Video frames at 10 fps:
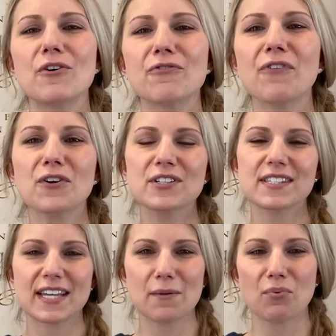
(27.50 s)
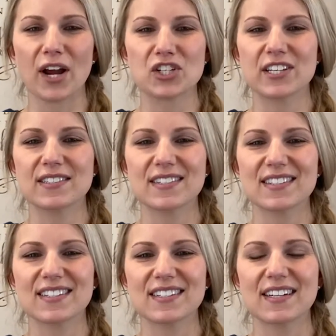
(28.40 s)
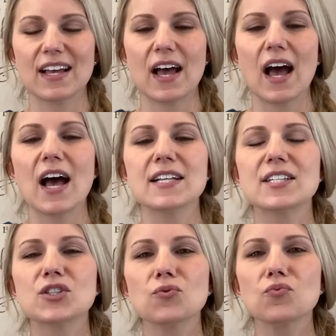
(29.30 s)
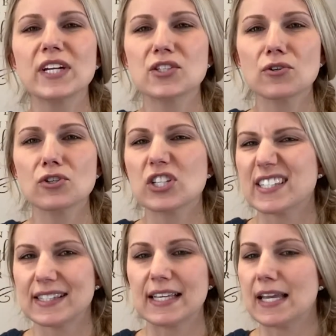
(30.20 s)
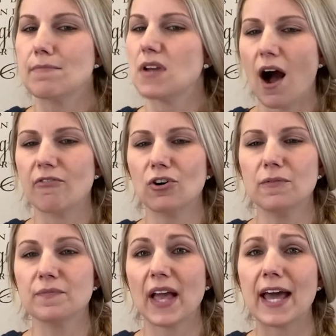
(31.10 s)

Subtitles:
First impressions. Does the research seem novel